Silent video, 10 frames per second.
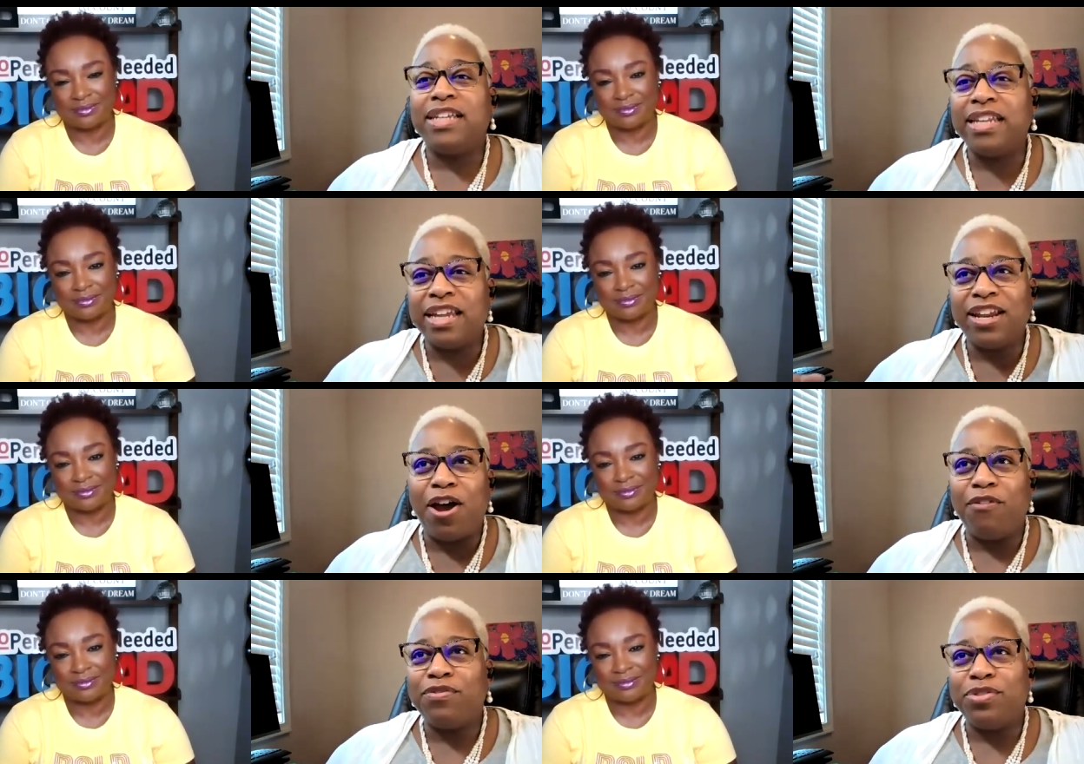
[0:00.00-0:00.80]
Speaker 1: glean
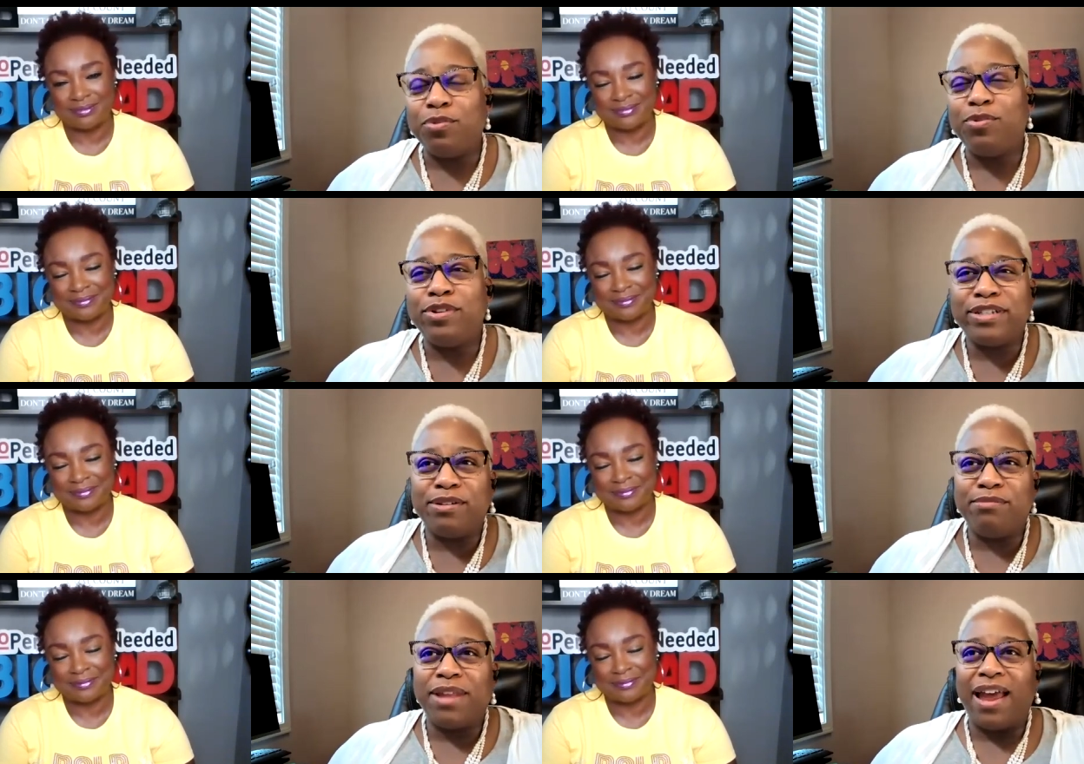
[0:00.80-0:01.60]
off the
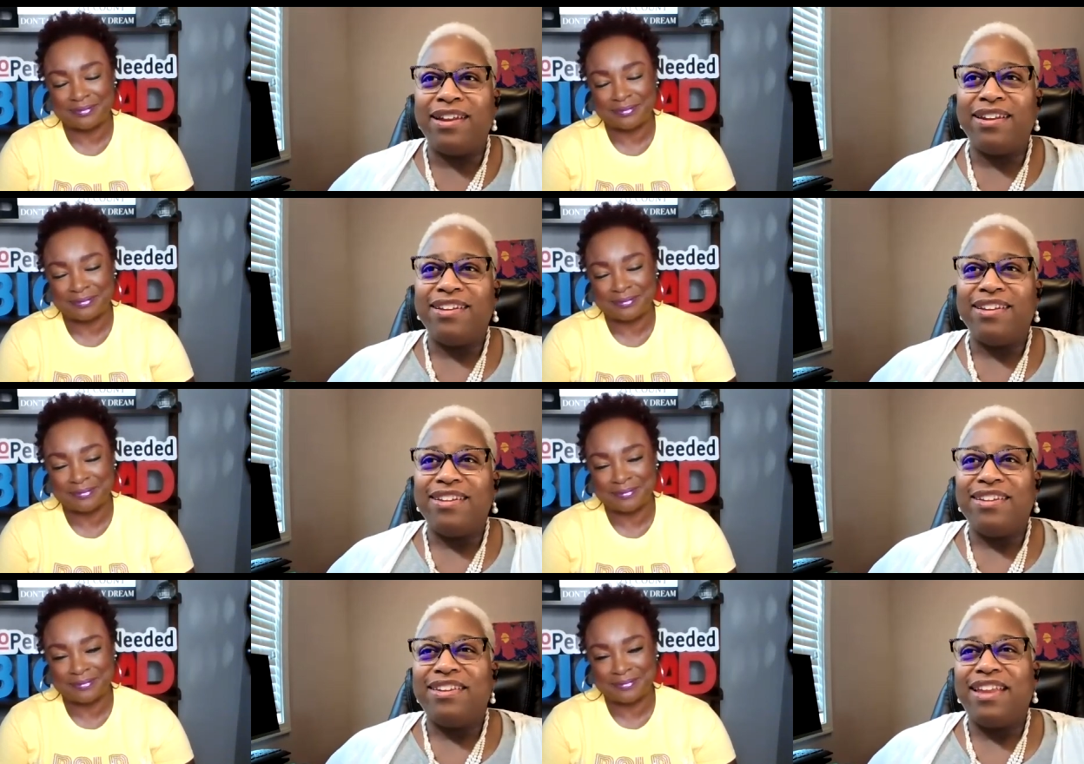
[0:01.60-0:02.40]
wisdom that
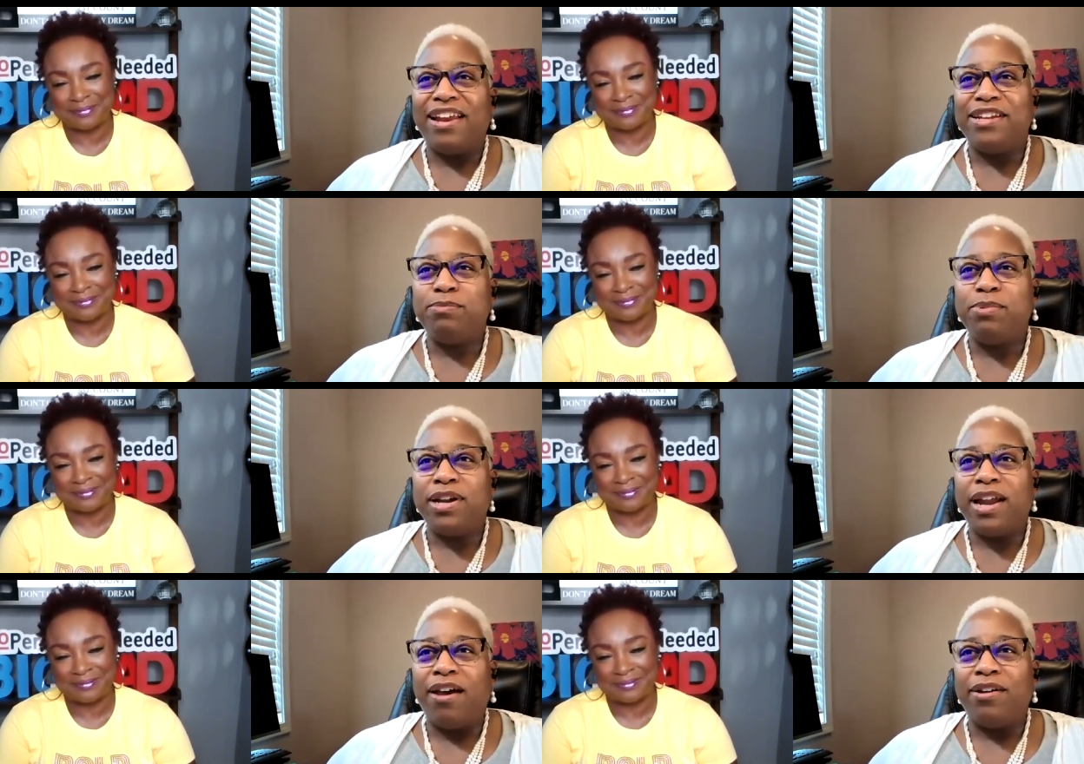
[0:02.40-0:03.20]
that he's
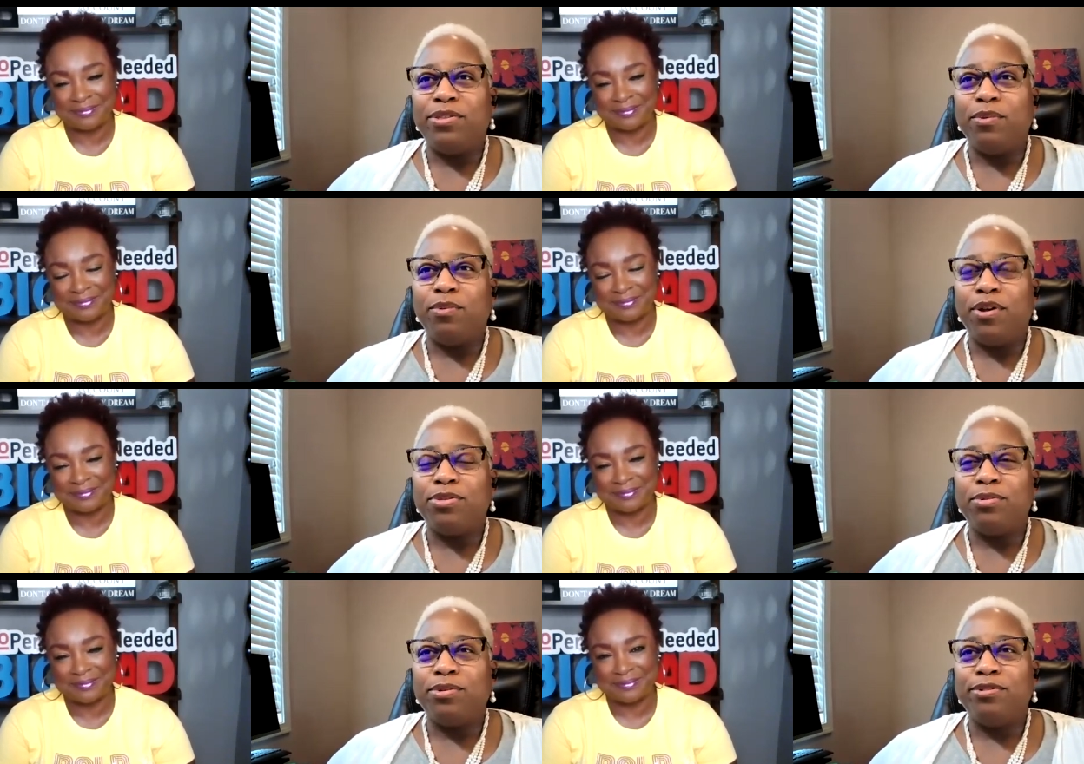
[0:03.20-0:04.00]
putting out in the
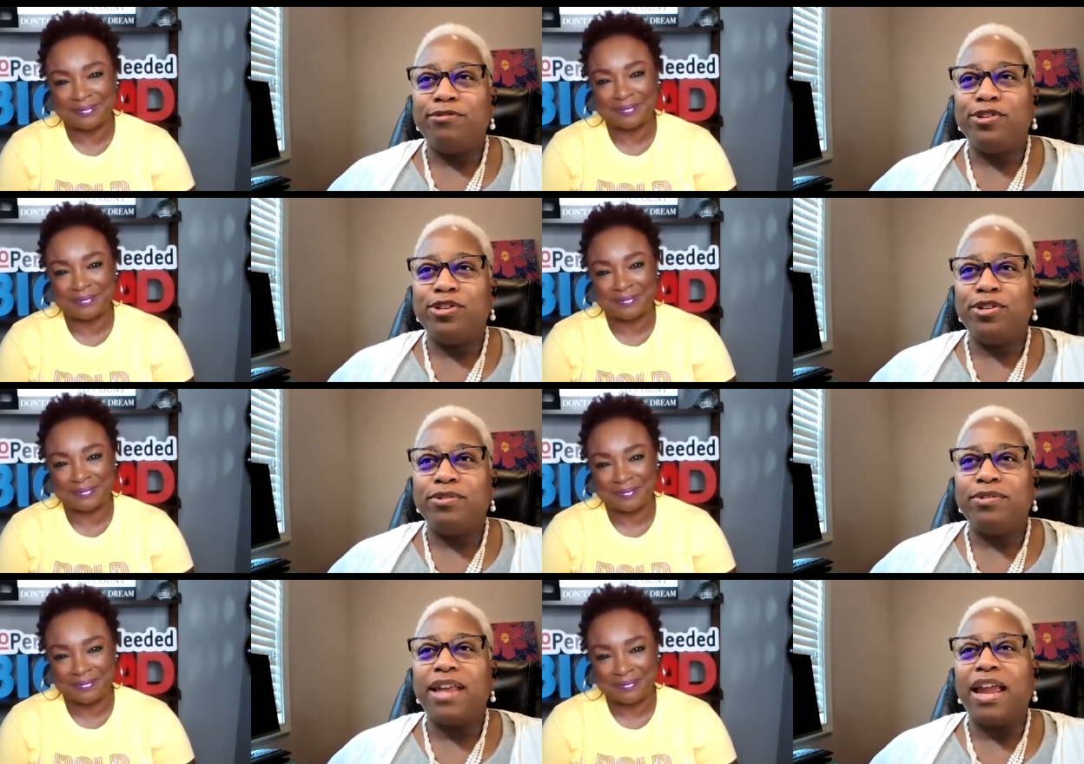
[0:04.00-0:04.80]
world through you
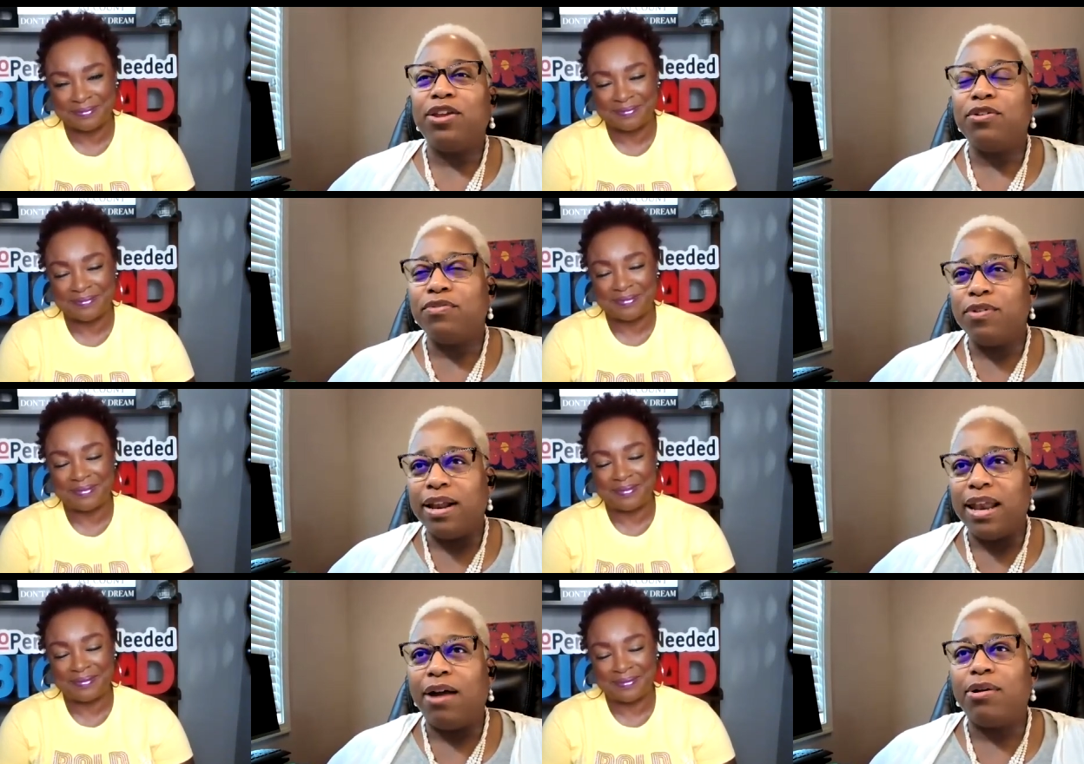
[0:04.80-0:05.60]
too. Thank you for
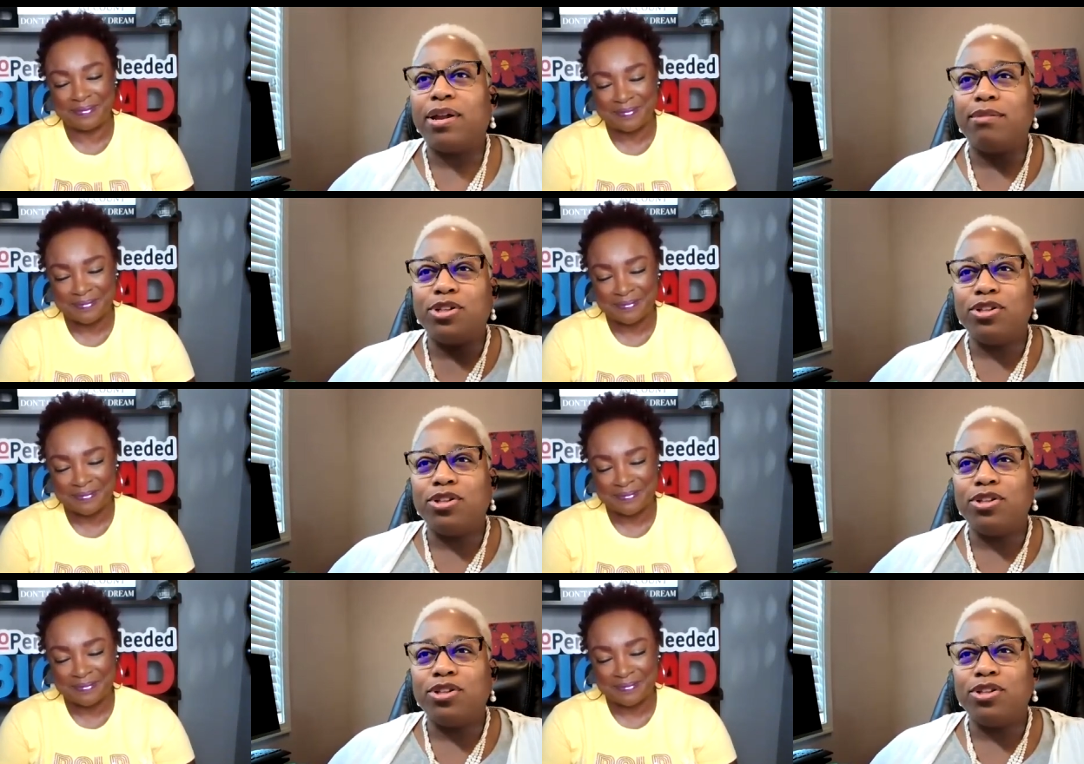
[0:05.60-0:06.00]
allowing him